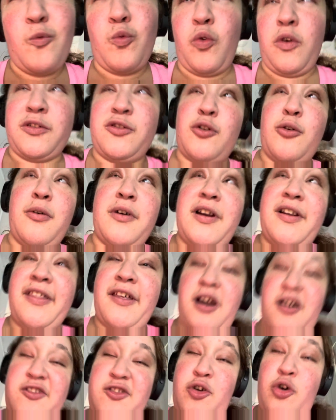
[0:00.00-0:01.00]
We're doing a
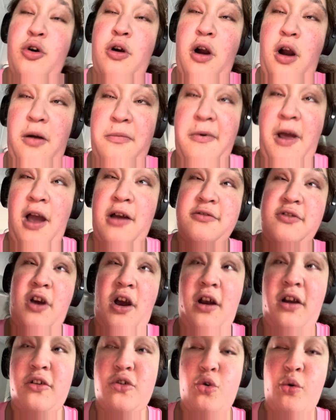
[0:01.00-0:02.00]
little tour around
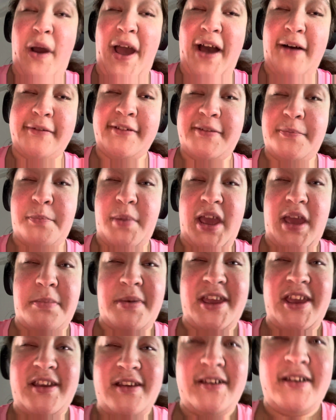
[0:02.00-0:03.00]
our new house,
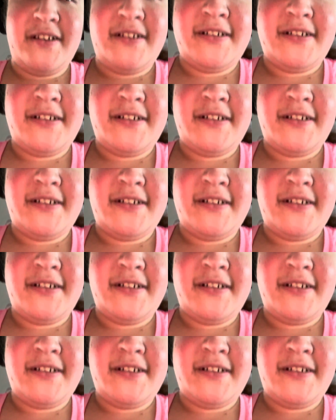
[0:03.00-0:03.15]
baby.